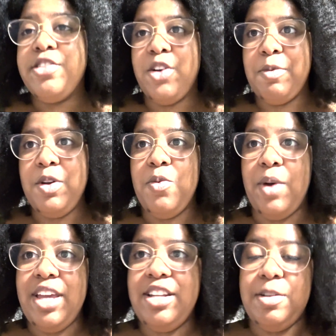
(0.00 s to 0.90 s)
I'm gonna
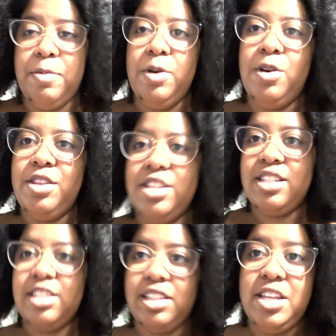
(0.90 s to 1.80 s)
wait to put on the
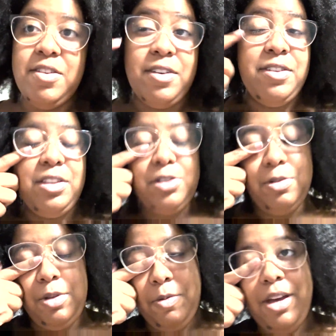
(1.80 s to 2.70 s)
sleeve. I feel like there's
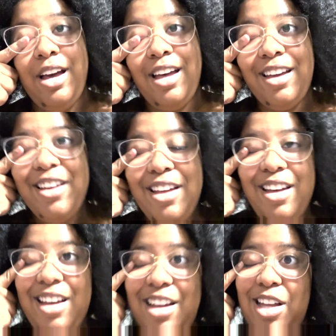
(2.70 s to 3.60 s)
something in my eye.
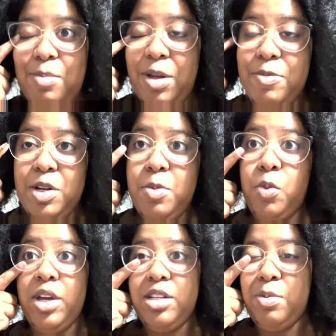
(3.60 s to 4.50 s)
I'm gonna
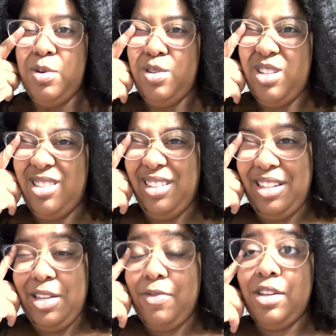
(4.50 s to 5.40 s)
wait to put on the
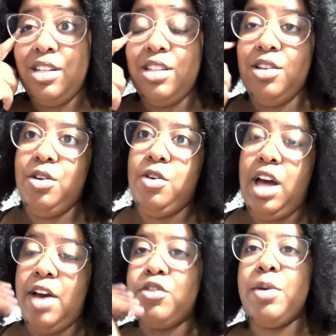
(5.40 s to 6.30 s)
sleeve until
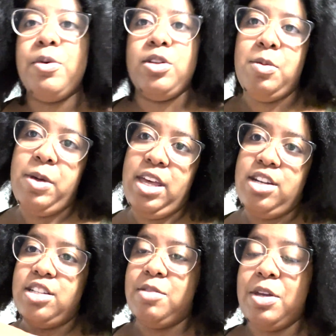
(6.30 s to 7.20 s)
after I put on the band,
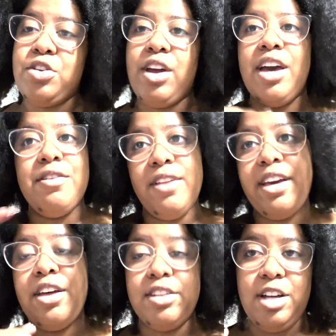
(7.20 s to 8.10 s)
just to make sure I kind of like
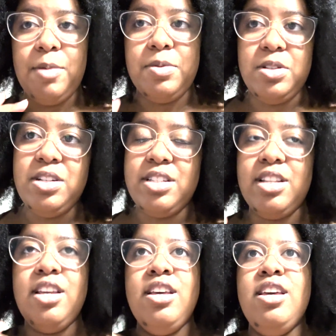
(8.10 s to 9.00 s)
how the top looks,
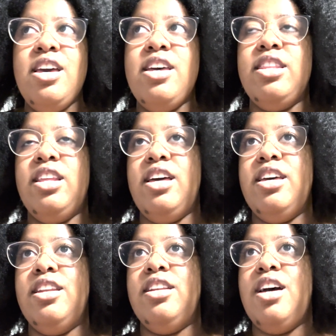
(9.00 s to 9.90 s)
and
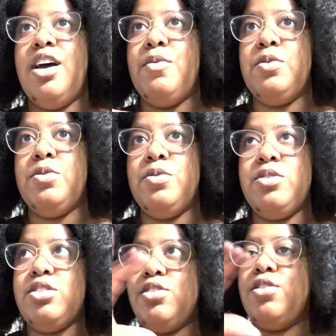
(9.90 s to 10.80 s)
then I will
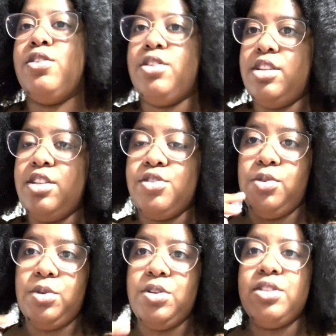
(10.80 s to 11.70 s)
serge the
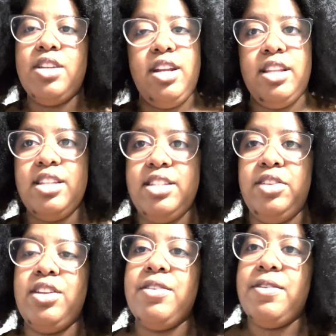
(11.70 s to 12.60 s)
shoulders and add the
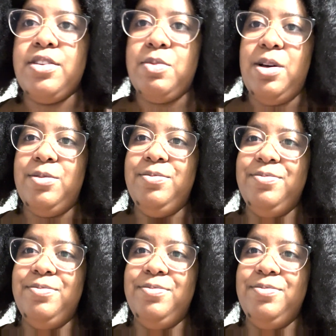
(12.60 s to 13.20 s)
sleeve as well.